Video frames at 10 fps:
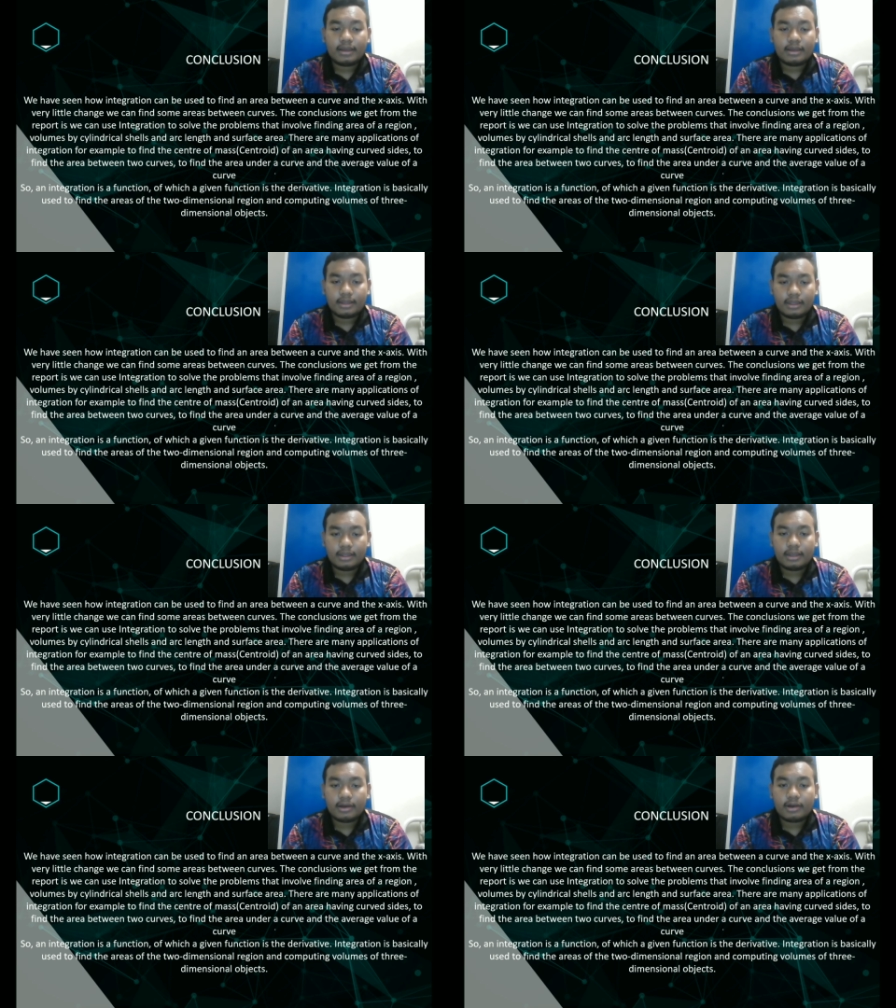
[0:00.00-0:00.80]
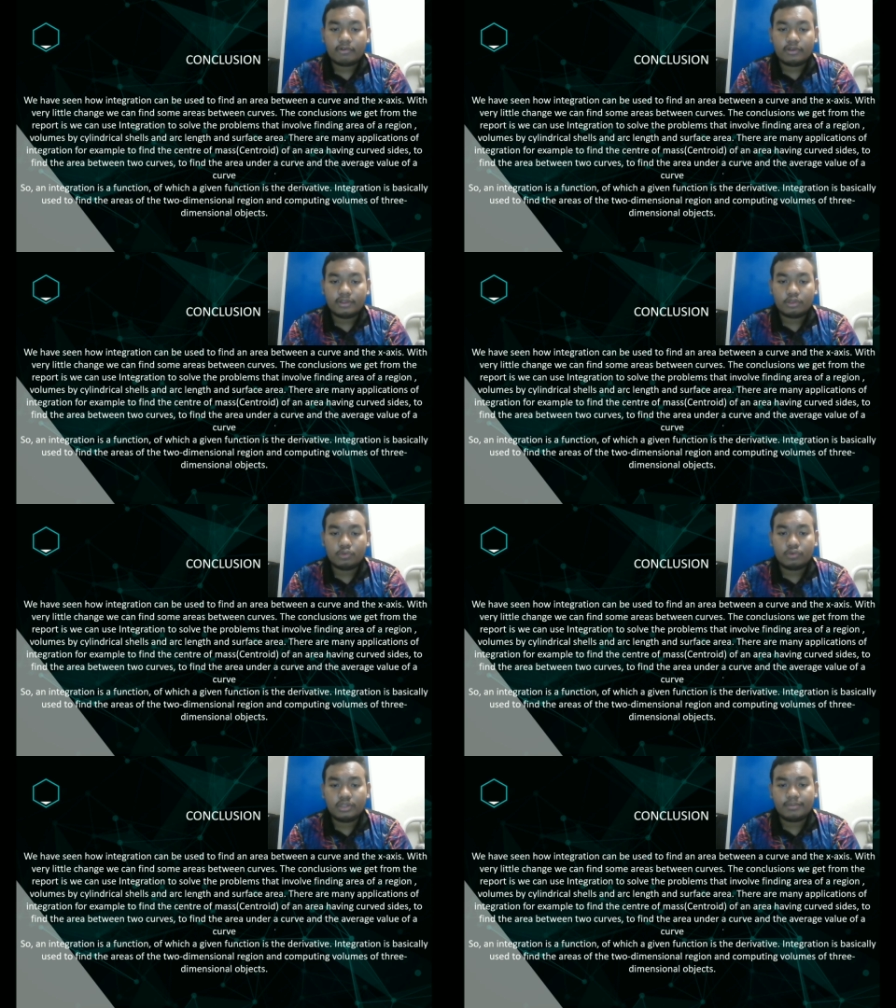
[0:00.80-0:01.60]
area of the
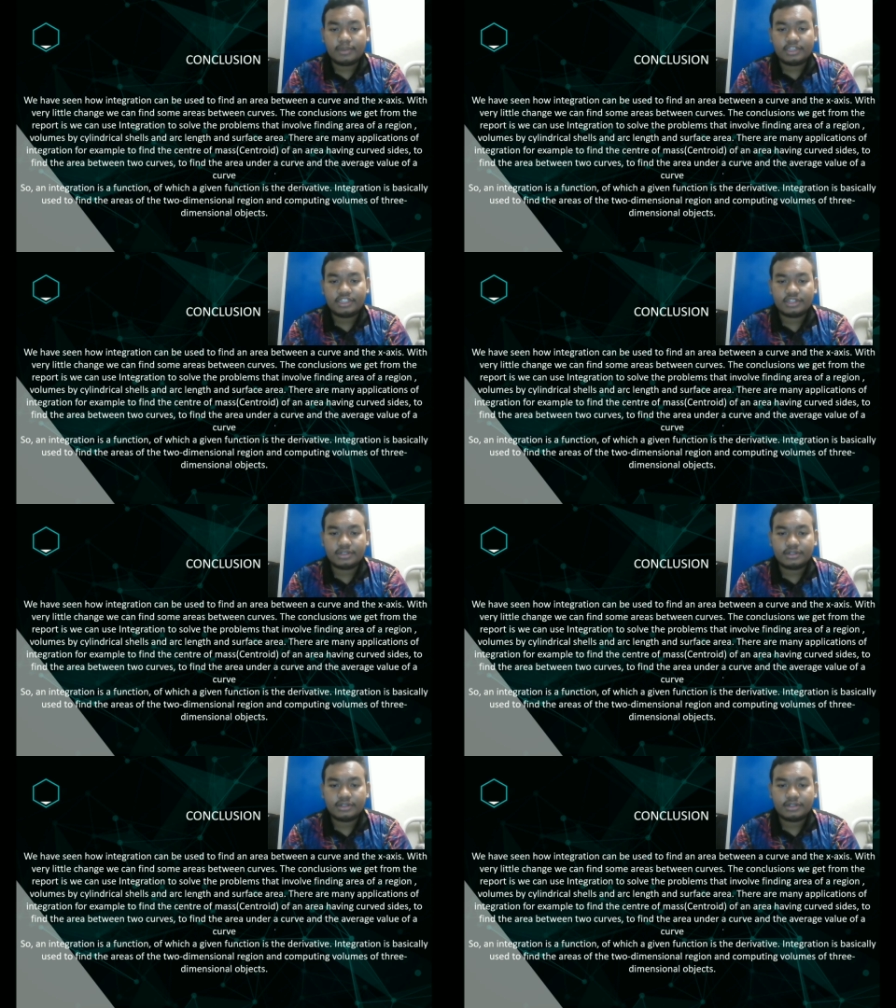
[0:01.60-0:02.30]
two-dimensional